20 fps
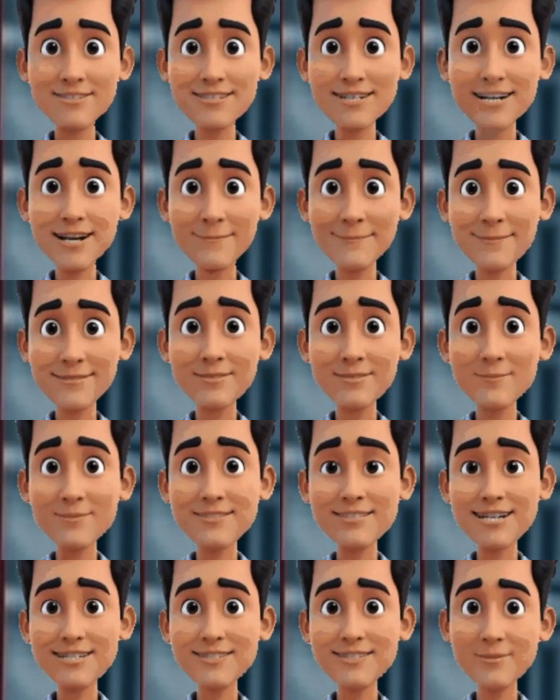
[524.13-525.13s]
blood in
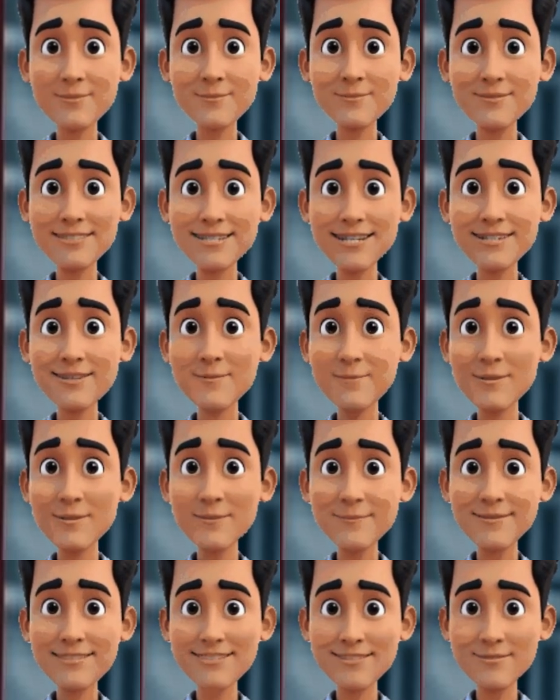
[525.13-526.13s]
urine or semen,
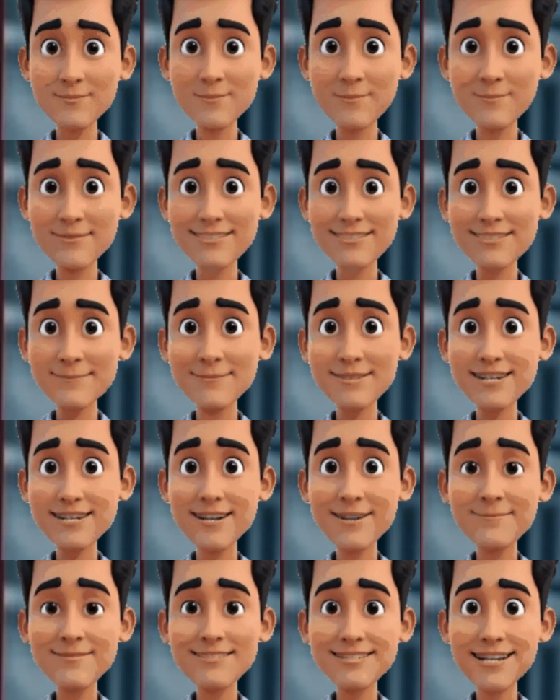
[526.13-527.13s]

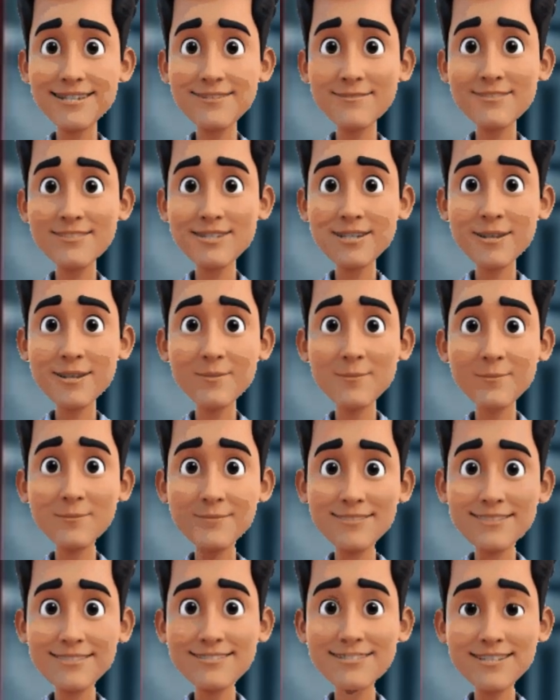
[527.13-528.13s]
inability to
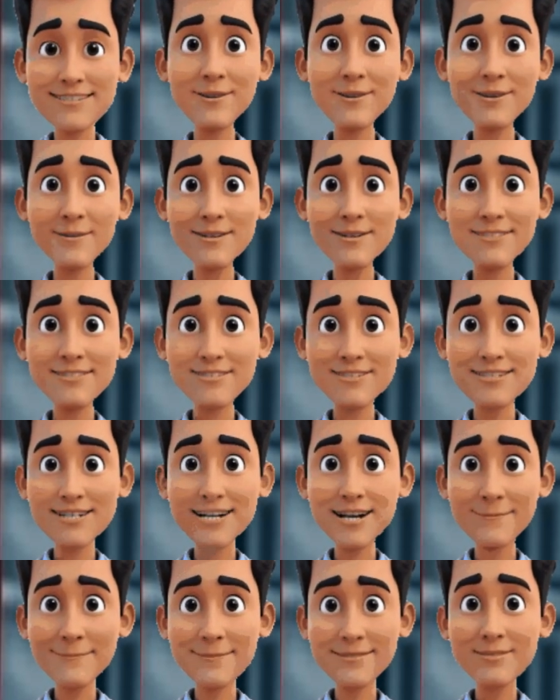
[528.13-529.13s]
urinate,
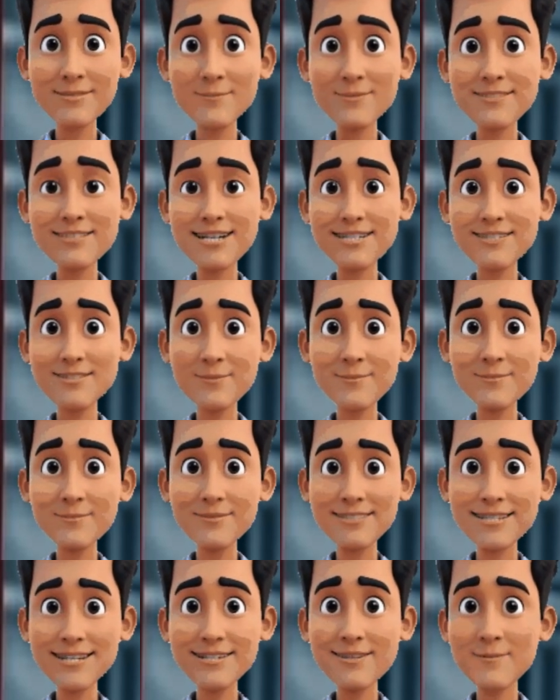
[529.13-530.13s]
chronic pelvic
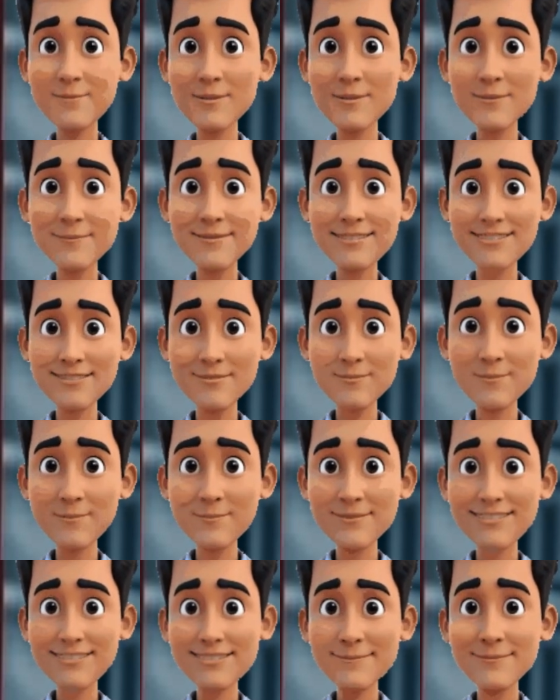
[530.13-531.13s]
or back pain.
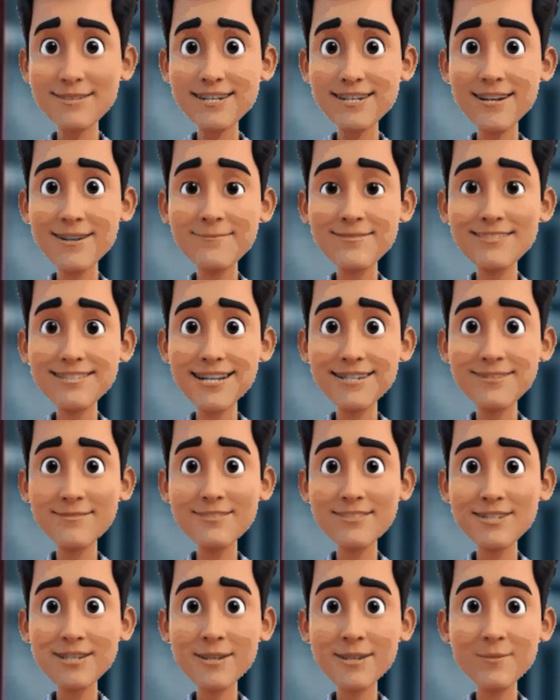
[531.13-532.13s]

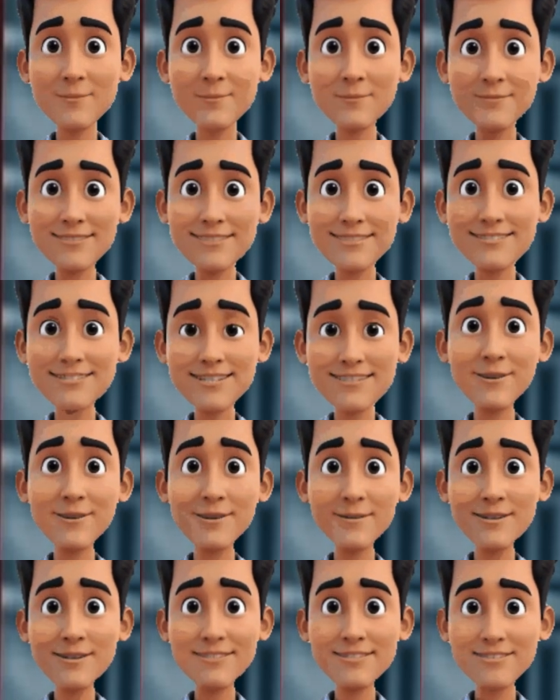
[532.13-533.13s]
Never ignore these
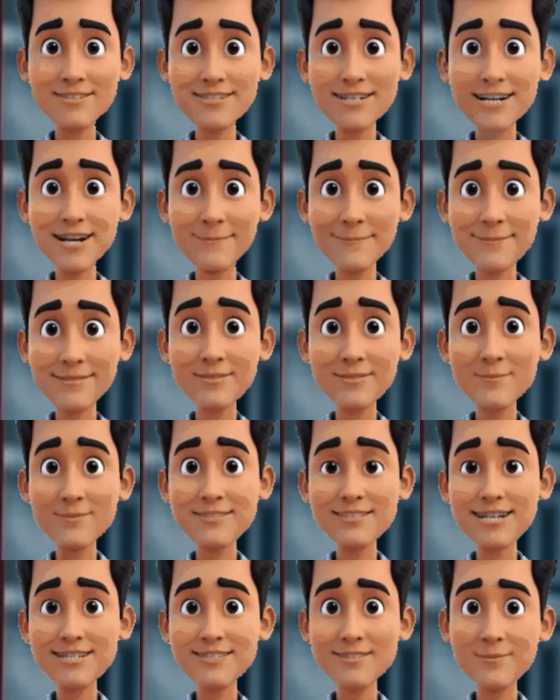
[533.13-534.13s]
symptoms. Early help
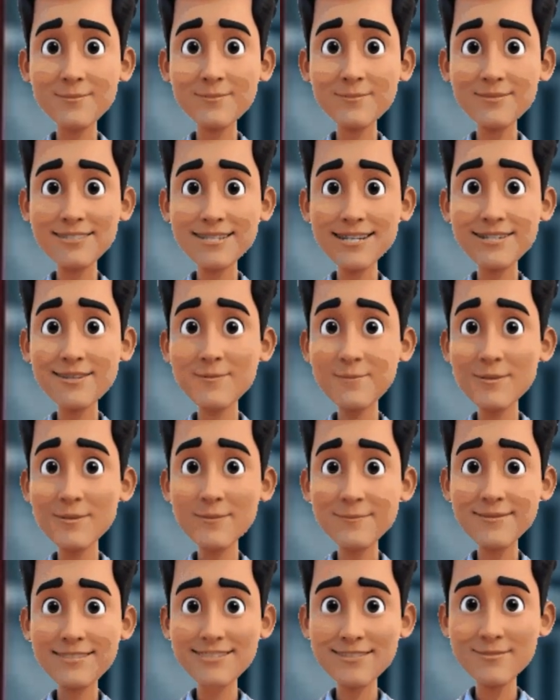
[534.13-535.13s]
leads to better
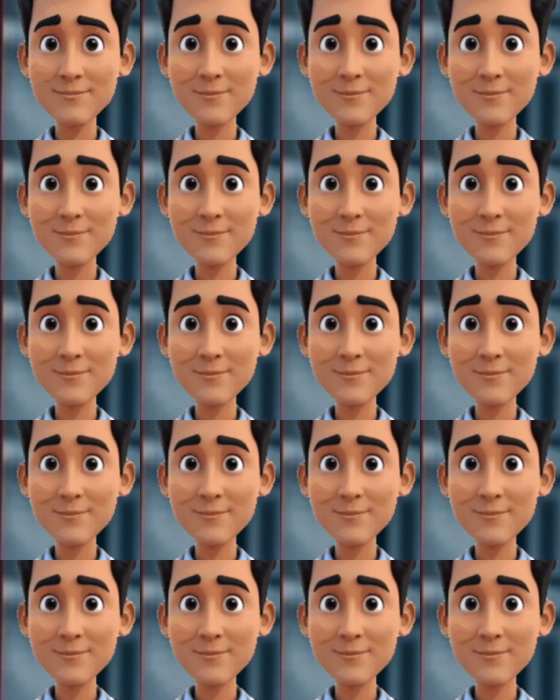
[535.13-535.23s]
recovery.